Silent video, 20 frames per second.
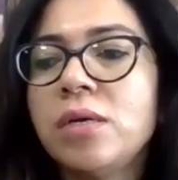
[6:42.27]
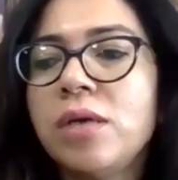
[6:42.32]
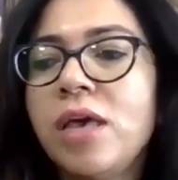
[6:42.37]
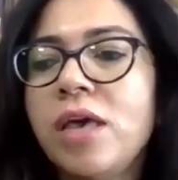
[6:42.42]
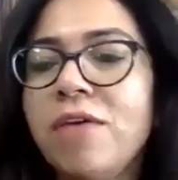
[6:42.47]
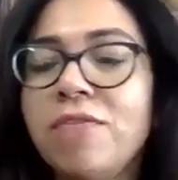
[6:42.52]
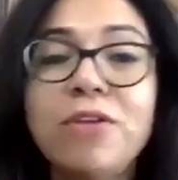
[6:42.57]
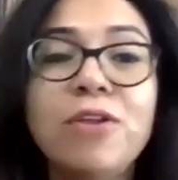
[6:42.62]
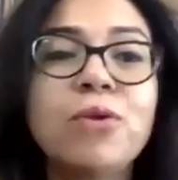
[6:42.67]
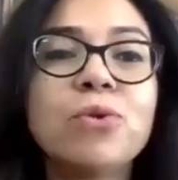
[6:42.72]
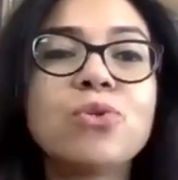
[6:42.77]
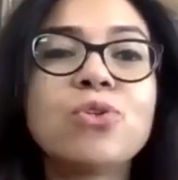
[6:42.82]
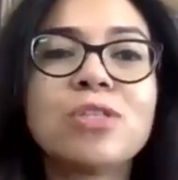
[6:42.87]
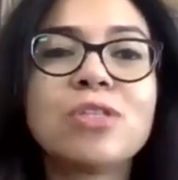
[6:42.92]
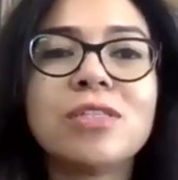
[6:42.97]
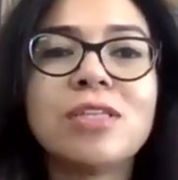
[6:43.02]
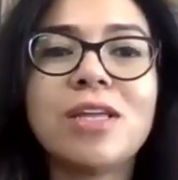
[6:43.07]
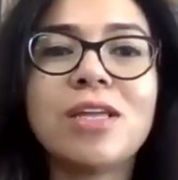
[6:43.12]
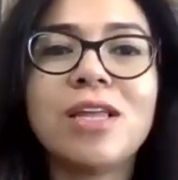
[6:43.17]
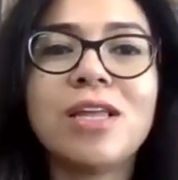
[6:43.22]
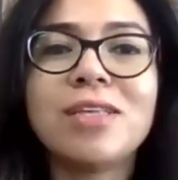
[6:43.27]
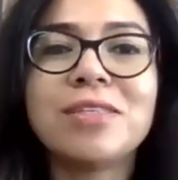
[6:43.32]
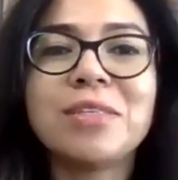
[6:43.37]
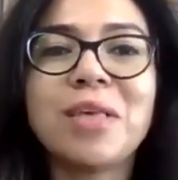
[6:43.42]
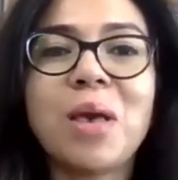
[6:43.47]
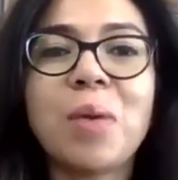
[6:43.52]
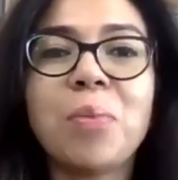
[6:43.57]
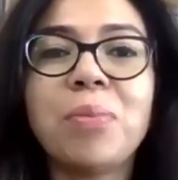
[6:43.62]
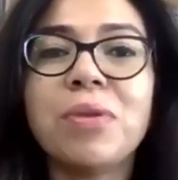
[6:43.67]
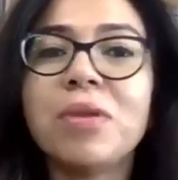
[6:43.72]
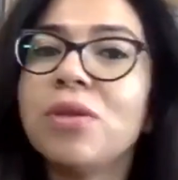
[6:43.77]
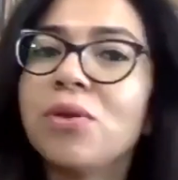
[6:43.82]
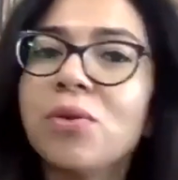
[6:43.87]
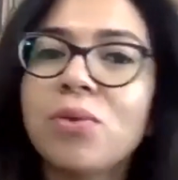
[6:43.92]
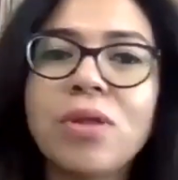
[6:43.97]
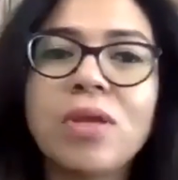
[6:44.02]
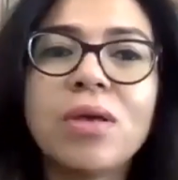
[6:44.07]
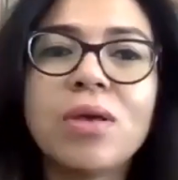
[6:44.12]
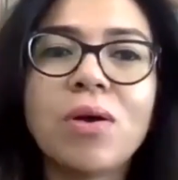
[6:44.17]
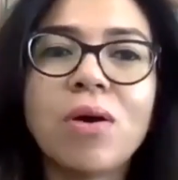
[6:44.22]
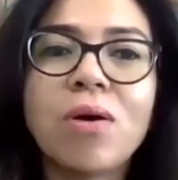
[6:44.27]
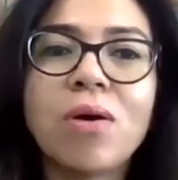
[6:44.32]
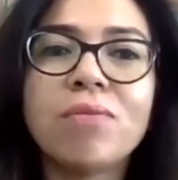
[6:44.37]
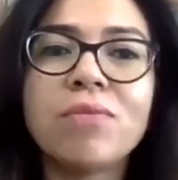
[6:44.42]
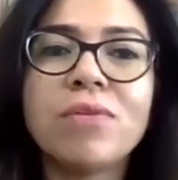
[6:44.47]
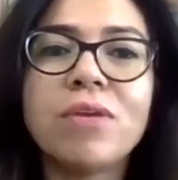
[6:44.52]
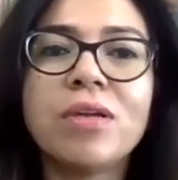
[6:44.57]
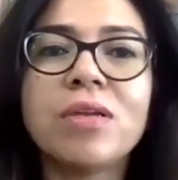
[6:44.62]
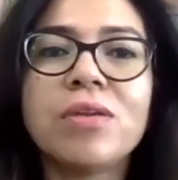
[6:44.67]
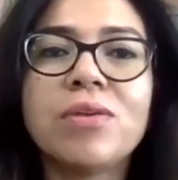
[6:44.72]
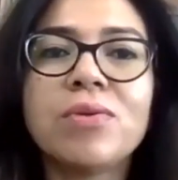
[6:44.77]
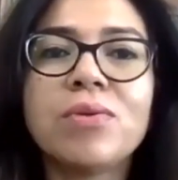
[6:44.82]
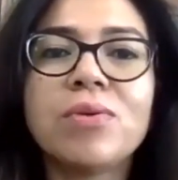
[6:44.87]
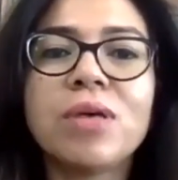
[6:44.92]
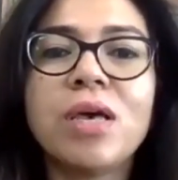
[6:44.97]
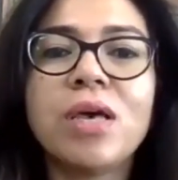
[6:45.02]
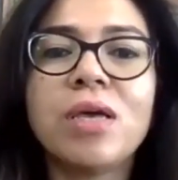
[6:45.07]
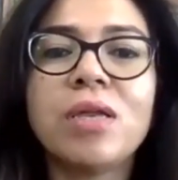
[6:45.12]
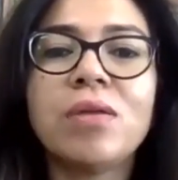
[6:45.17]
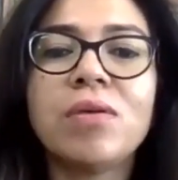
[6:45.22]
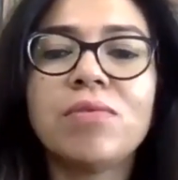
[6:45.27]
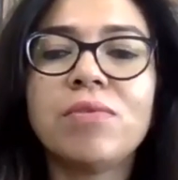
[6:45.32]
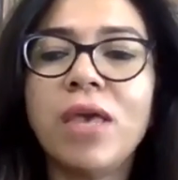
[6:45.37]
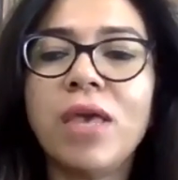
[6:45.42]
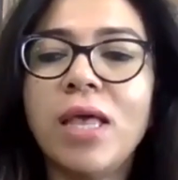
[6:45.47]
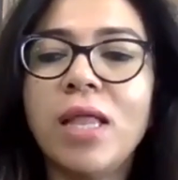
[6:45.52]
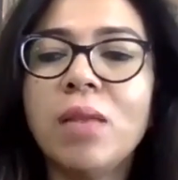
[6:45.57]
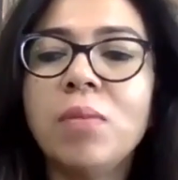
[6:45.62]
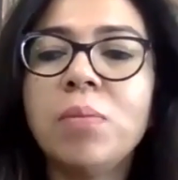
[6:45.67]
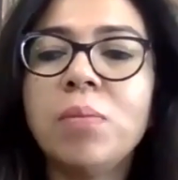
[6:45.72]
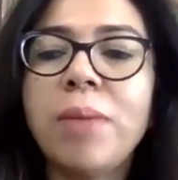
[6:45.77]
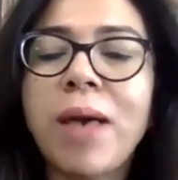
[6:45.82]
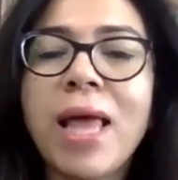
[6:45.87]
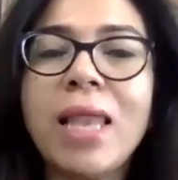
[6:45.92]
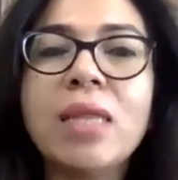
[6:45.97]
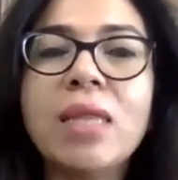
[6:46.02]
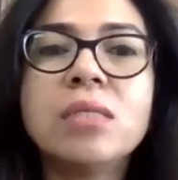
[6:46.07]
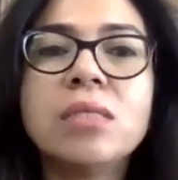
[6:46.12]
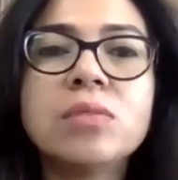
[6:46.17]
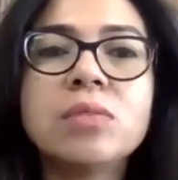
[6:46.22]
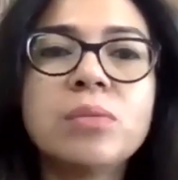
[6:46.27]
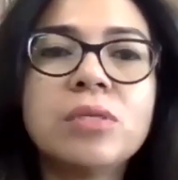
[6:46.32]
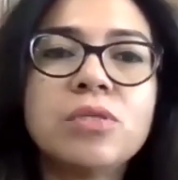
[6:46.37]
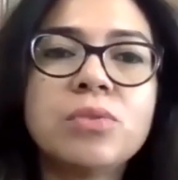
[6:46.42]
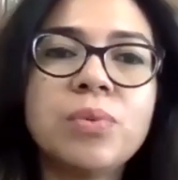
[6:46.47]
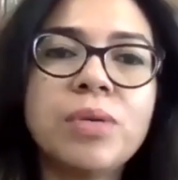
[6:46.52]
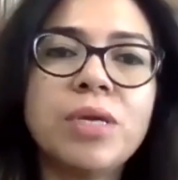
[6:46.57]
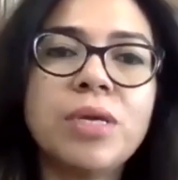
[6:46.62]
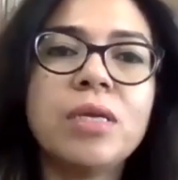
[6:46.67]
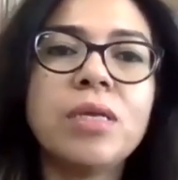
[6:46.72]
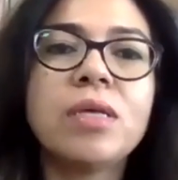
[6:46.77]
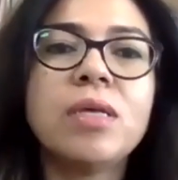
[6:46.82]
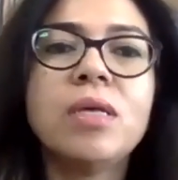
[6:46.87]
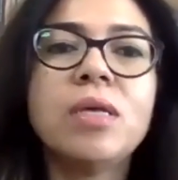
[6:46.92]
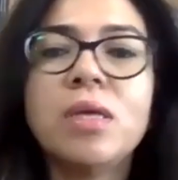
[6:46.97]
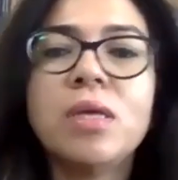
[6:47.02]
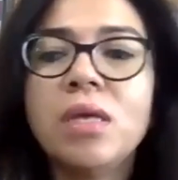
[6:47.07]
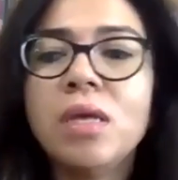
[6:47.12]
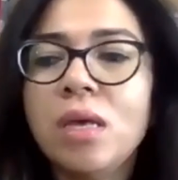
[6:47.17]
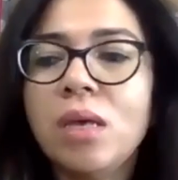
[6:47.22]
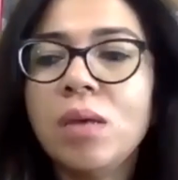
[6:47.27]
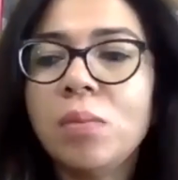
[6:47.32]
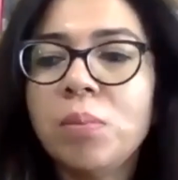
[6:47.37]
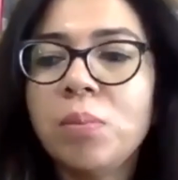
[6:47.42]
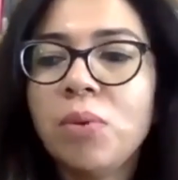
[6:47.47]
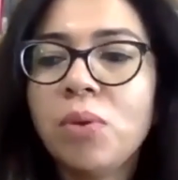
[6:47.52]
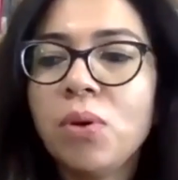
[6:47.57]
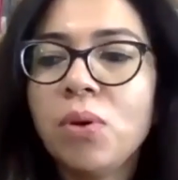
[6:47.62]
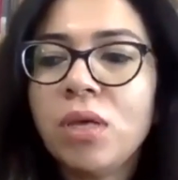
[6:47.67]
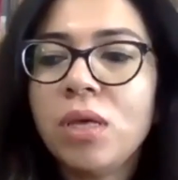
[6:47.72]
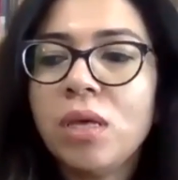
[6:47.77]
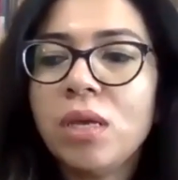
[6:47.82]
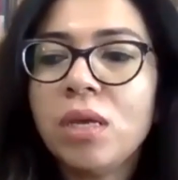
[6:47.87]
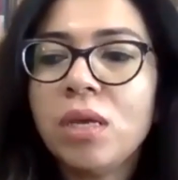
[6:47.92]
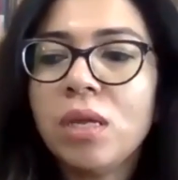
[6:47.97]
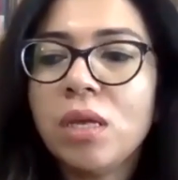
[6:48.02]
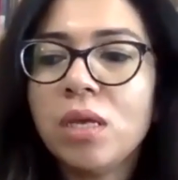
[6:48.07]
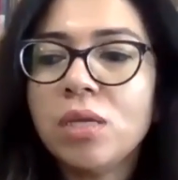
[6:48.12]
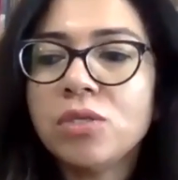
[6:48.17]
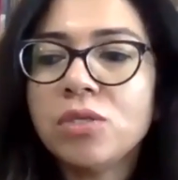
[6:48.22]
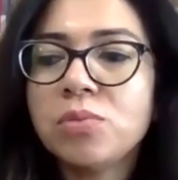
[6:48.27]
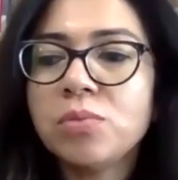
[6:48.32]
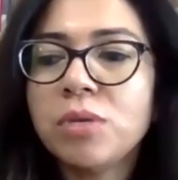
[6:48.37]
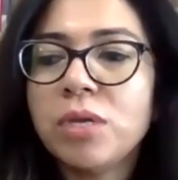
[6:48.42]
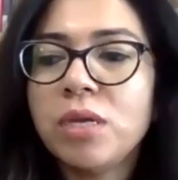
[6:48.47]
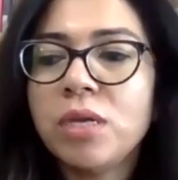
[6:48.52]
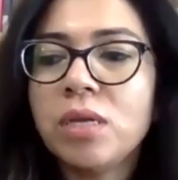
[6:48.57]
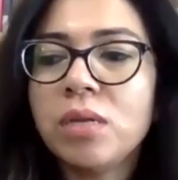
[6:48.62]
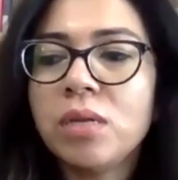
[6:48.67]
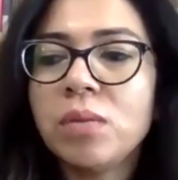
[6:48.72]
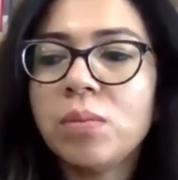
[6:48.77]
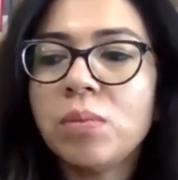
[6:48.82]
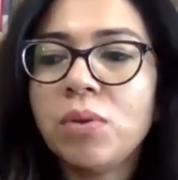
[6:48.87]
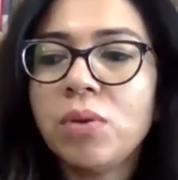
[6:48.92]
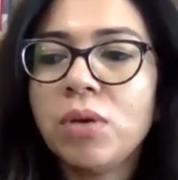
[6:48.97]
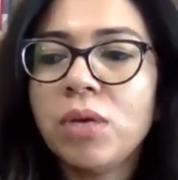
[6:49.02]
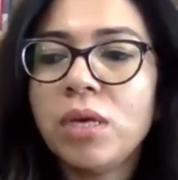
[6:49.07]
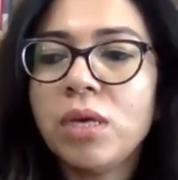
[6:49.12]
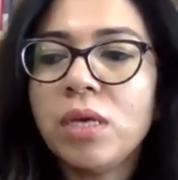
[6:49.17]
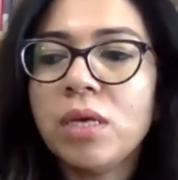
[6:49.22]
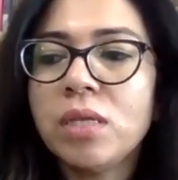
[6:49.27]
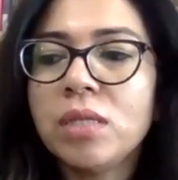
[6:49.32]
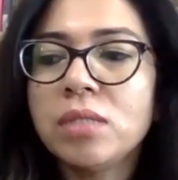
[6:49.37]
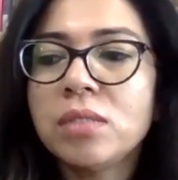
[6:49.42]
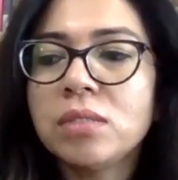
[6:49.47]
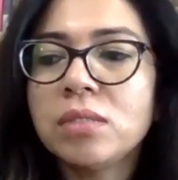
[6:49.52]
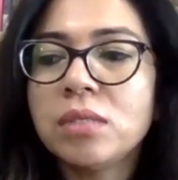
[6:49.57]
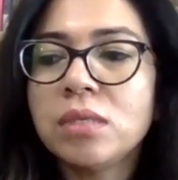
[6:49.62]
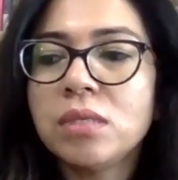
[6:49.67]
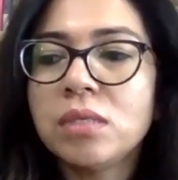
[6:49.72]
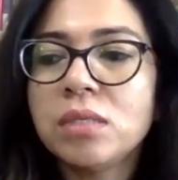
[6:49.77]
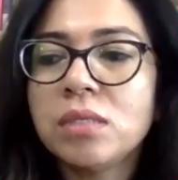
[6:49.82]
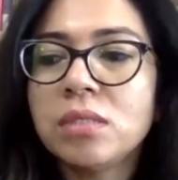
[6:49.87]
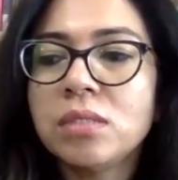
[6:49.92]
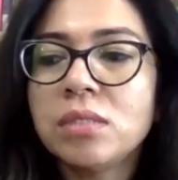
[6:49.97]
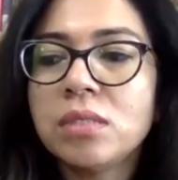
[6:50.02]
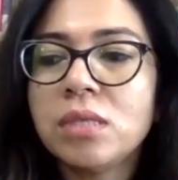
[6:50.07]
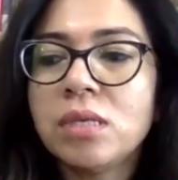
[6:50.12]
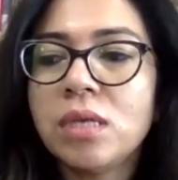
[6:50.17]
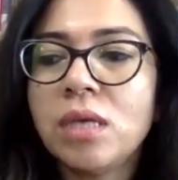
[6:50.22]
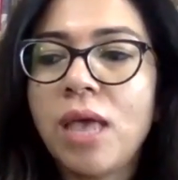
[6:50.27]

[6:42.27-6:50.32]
evolution that has happened during COVID to kind of help balance between employee engagement, employee concerns,